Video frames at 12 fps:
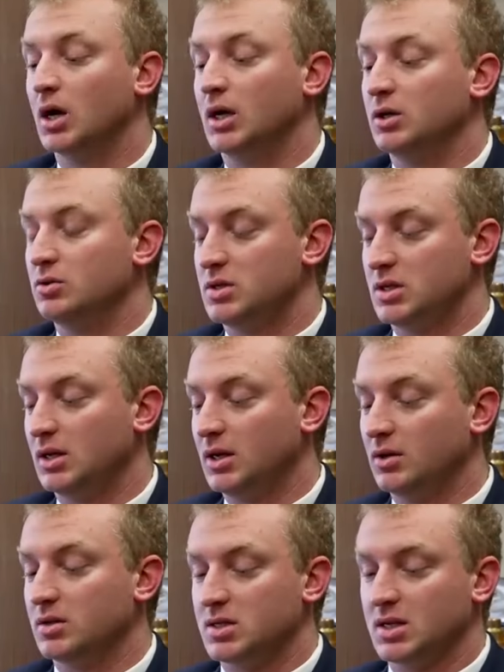Can you sit here
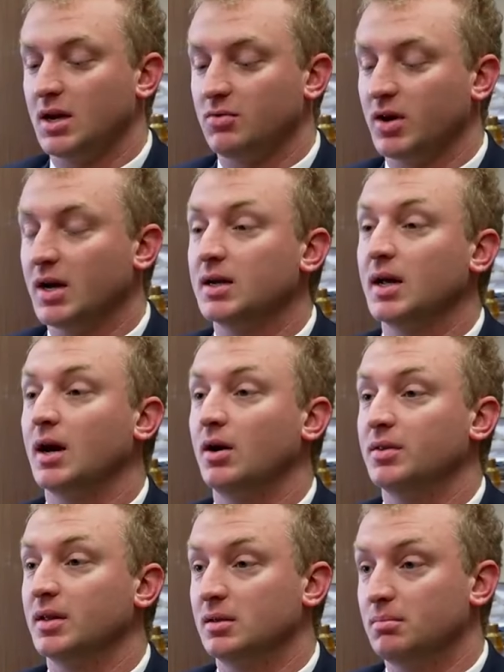and say right now
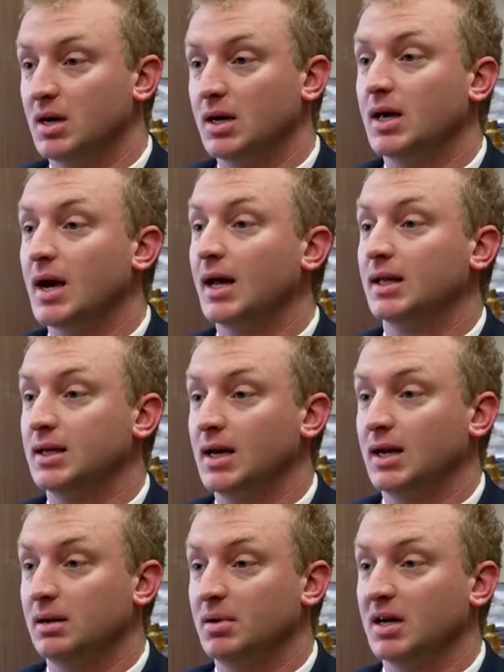that the money
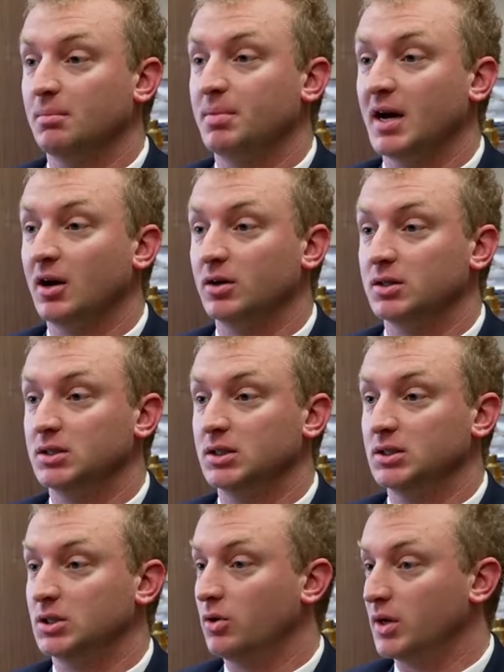allocated by the parish is
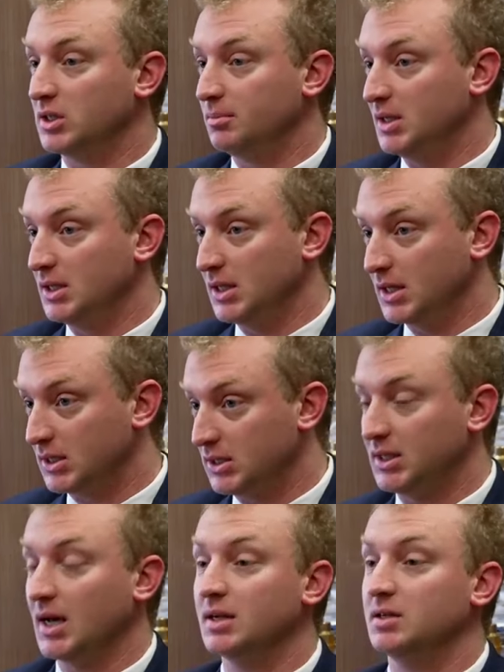going to be the
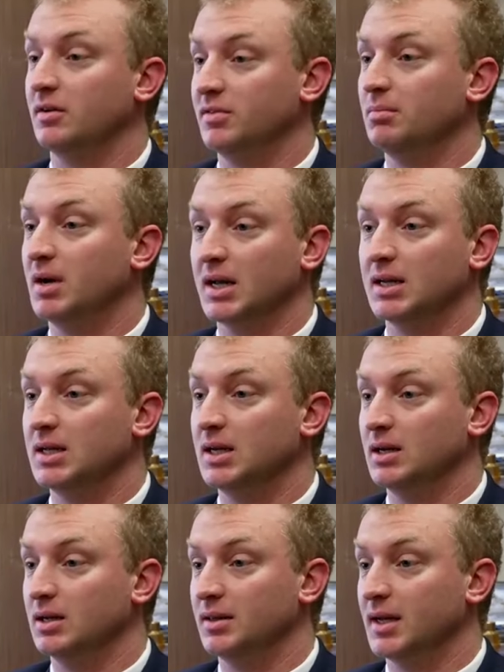extent of the money
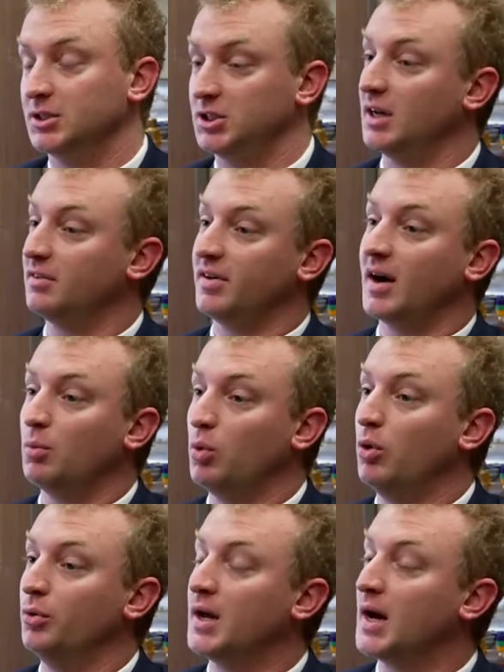needed, that JFI will
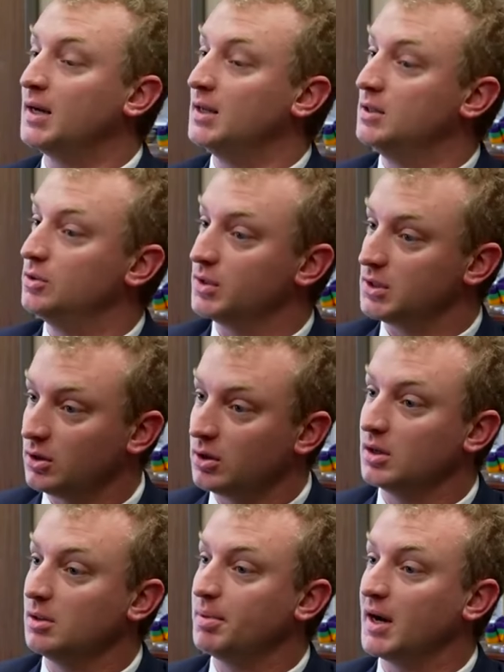not need to return to
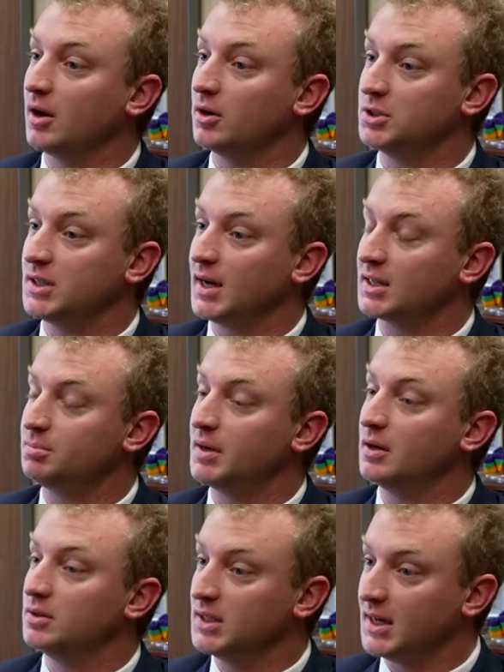the parish
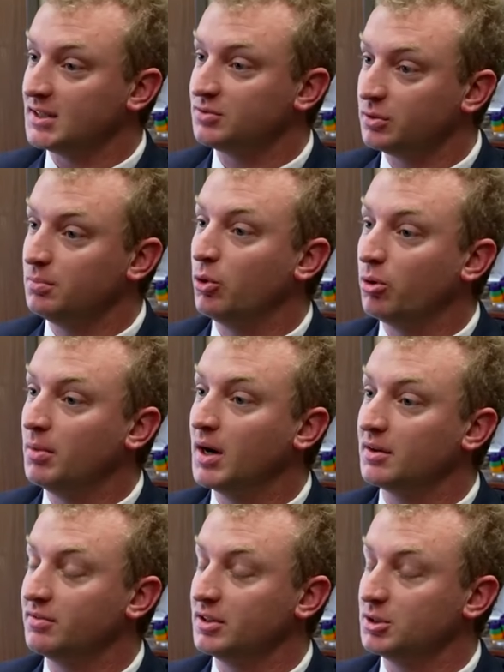taxpayers and ask for more money for this